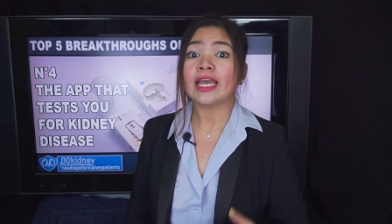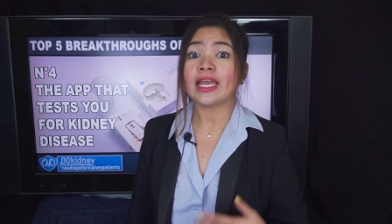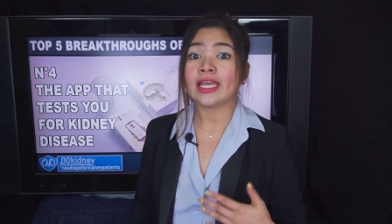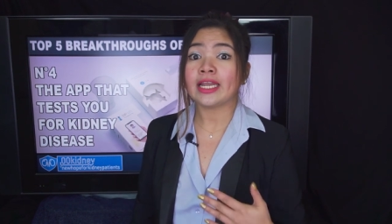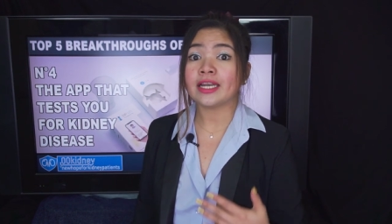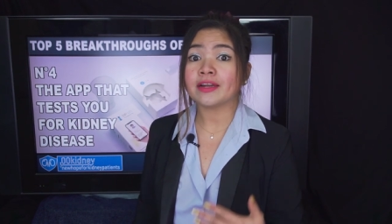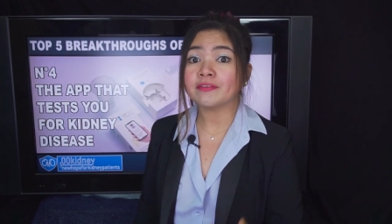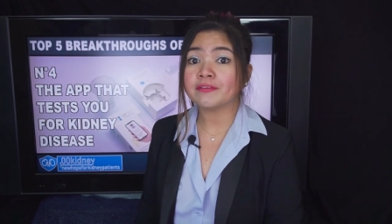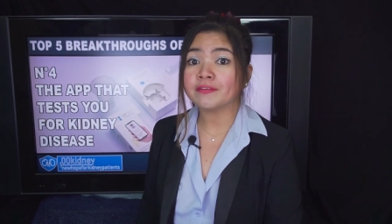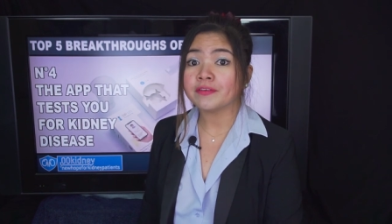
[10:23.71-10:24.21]

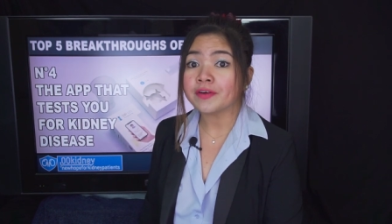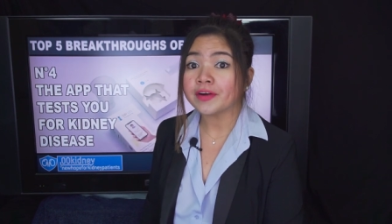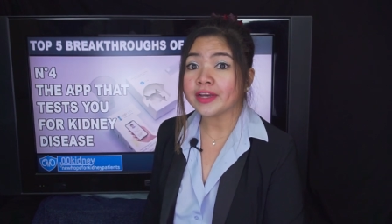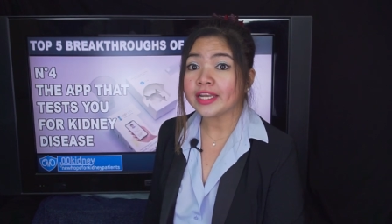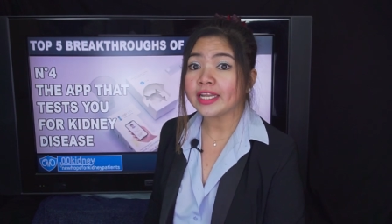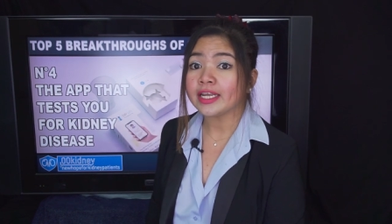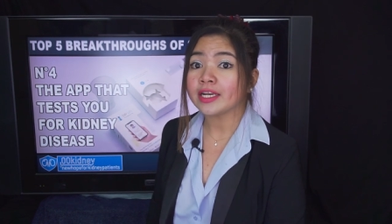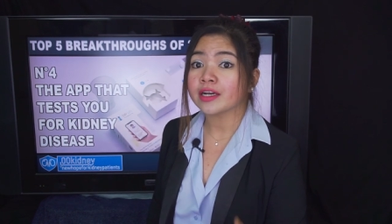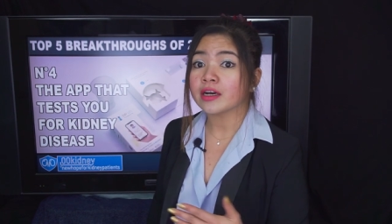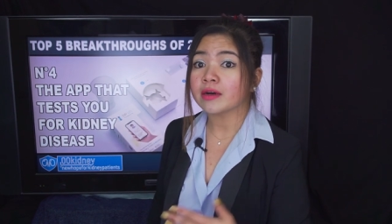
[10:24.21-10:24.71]
in
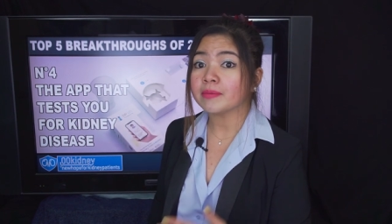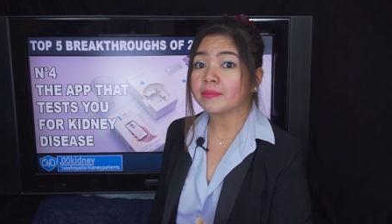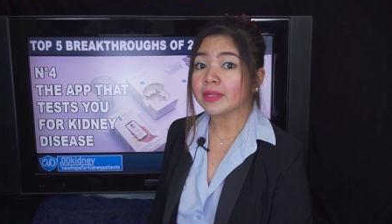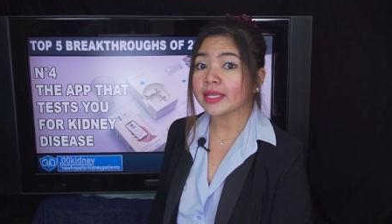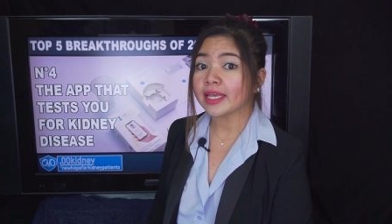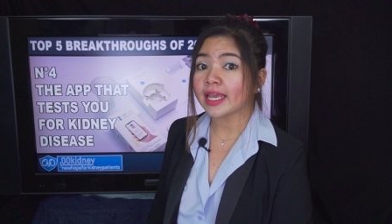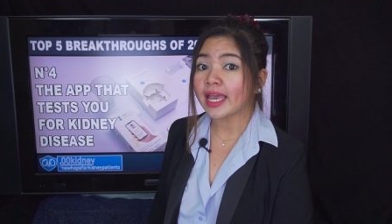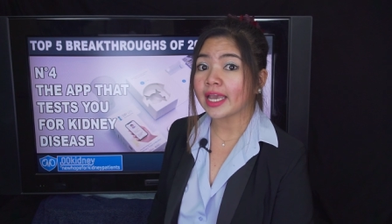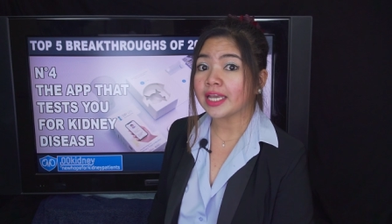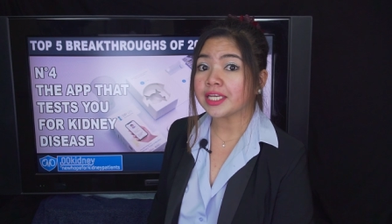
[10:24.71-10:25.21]
avoiding
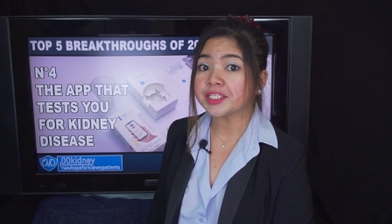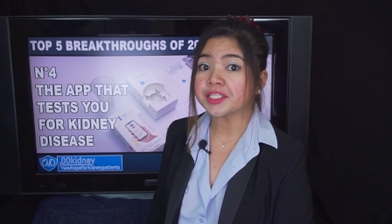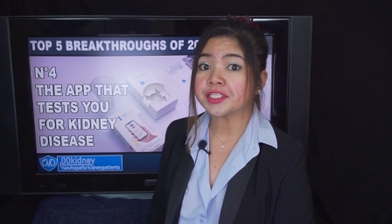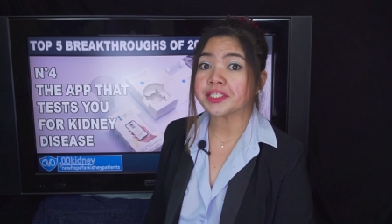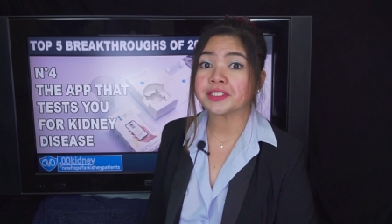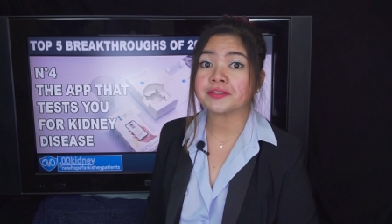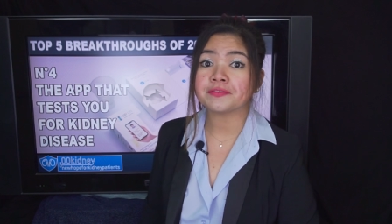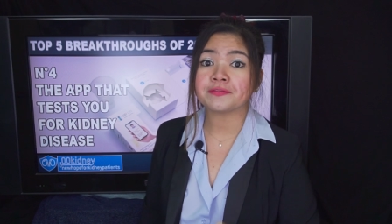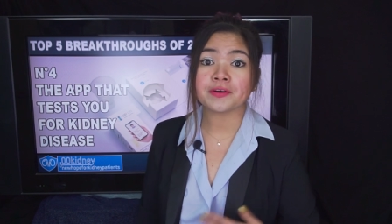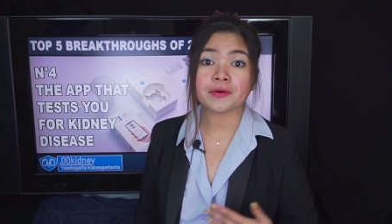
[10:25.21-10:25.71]

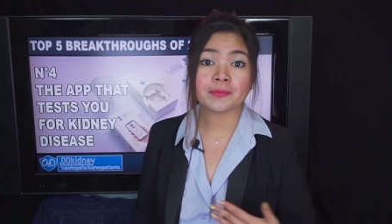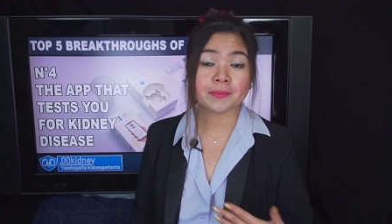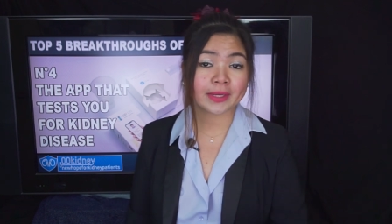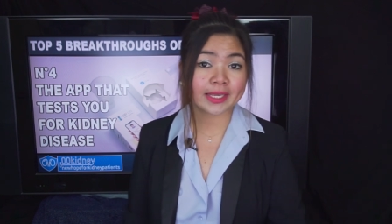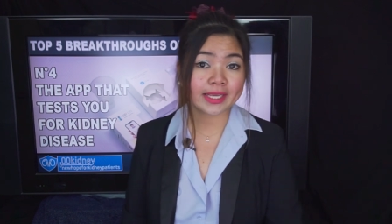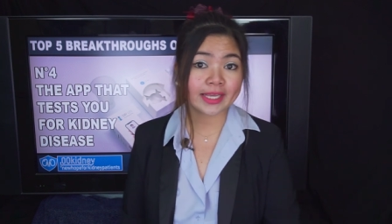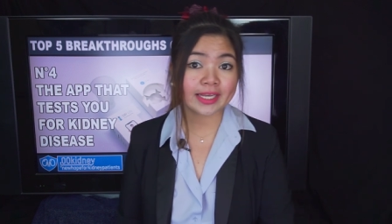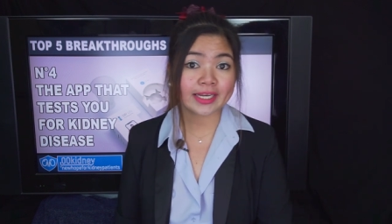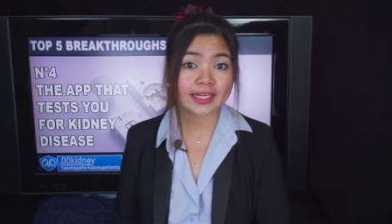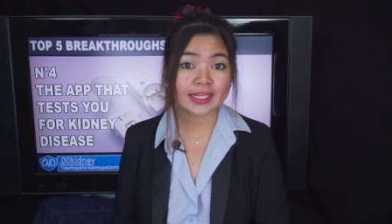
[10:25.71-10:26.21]
complications from
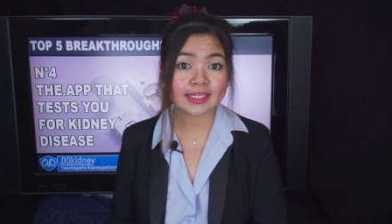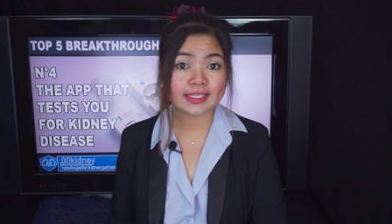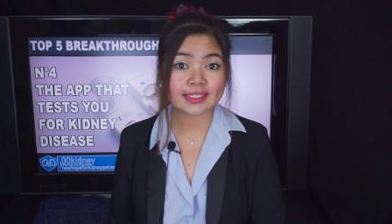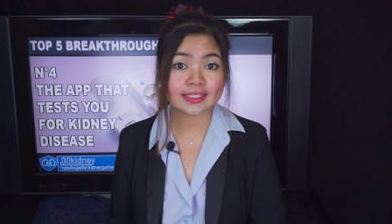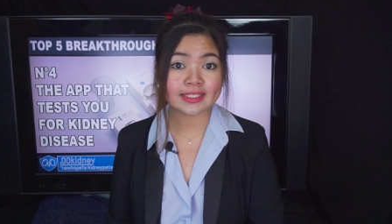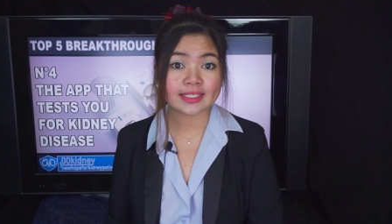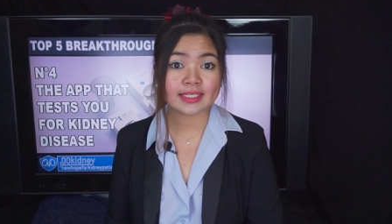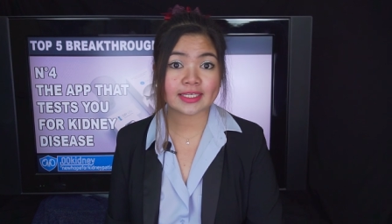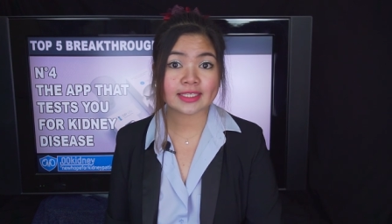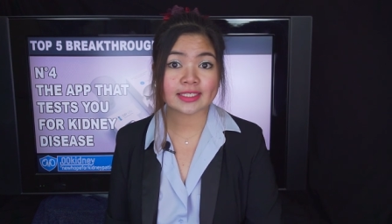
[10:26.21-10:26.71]
kidney
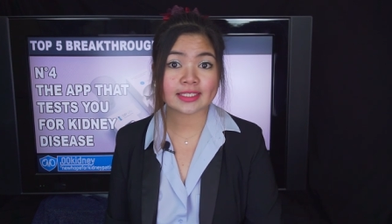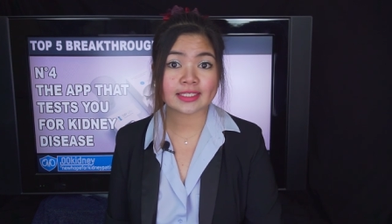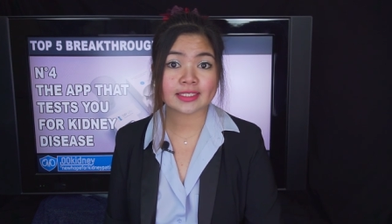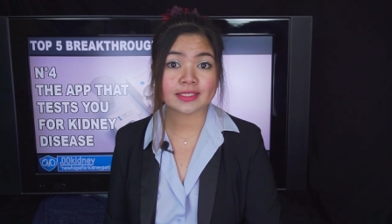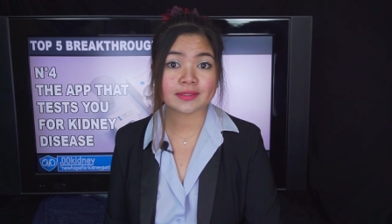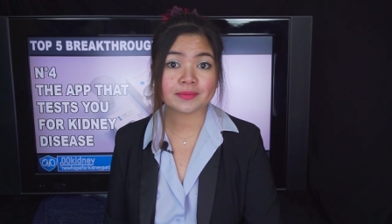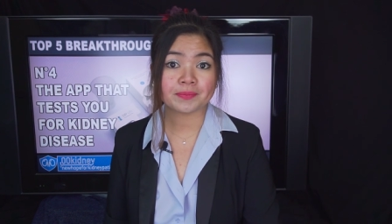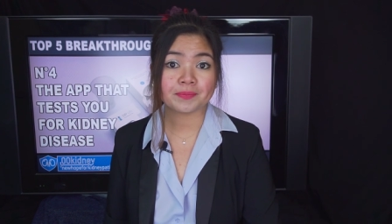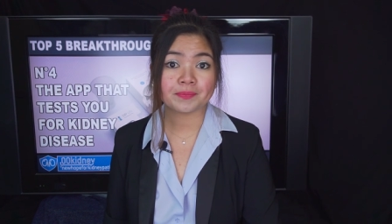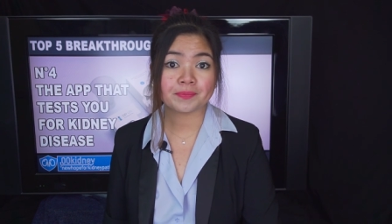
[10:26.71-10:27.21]
disease.